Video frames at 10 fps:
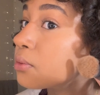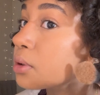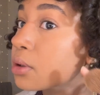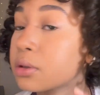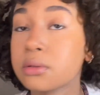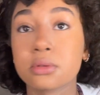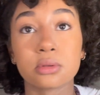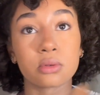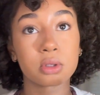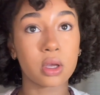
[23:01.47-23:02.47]
your nose
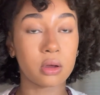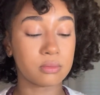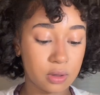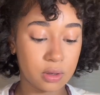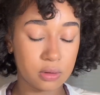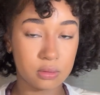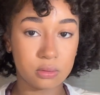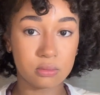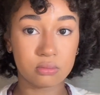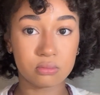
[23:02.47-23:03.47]
like that.
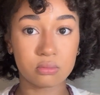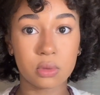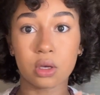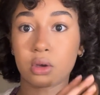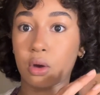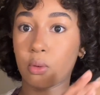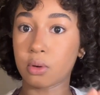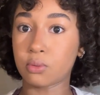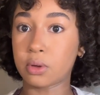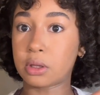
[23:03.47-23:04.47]
Going
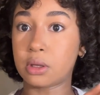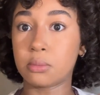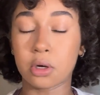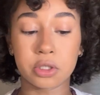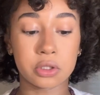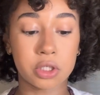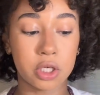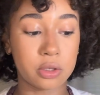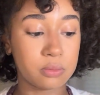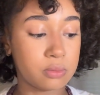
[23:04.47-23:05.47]
with the bronzer
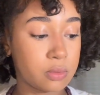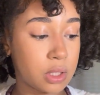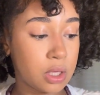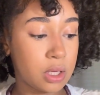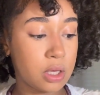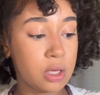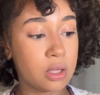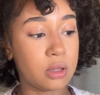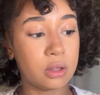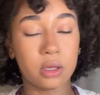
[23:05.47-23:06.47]
again,
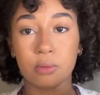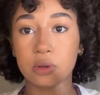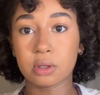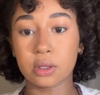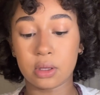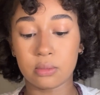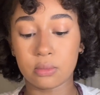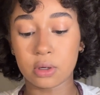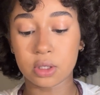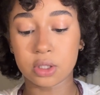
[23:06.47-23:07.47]
like with the same
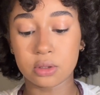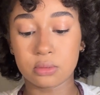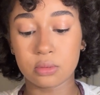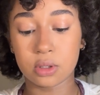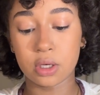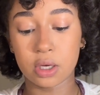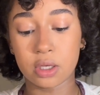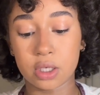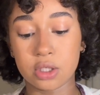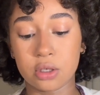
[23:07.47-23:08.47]
brush, and I
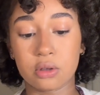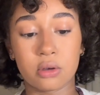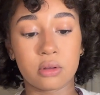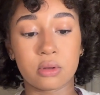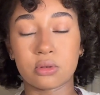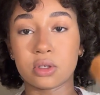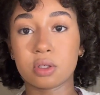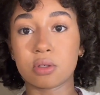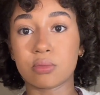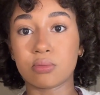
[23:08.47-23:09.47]
just honestly
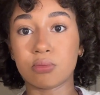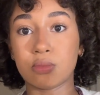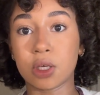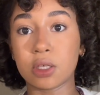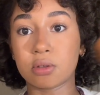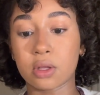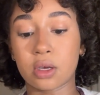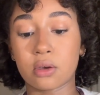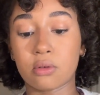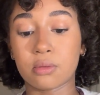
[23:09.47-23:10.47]
just make it so that it
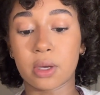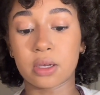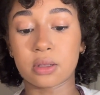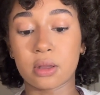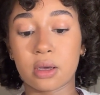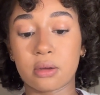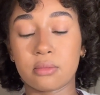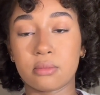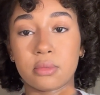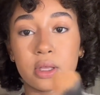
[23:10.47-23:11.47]
goes back to that.
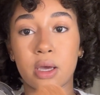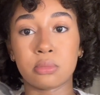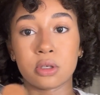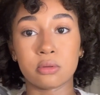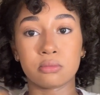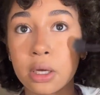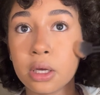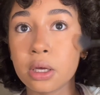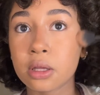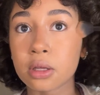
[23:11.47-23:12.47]
Tap it.
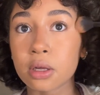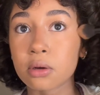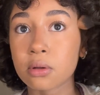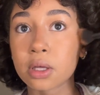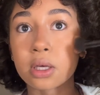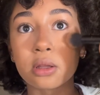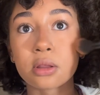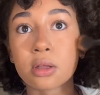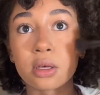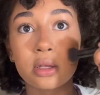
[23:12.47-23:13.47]
Then I go like
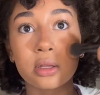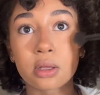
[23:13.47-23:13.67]
this,